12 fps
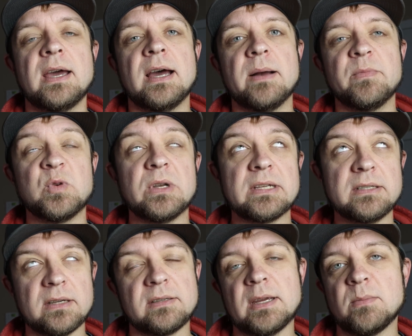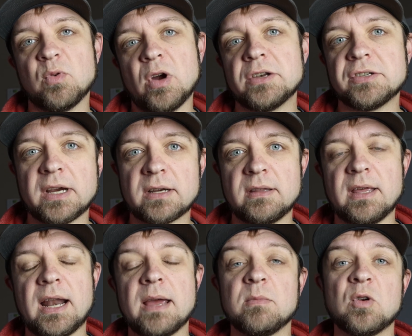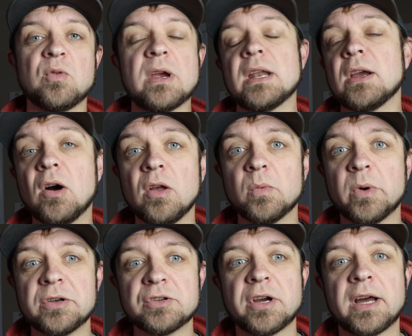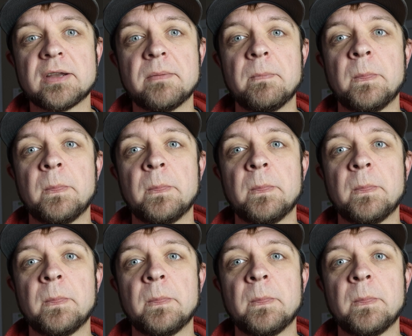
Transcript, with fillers: to an existing project that I'm creating all in one shot.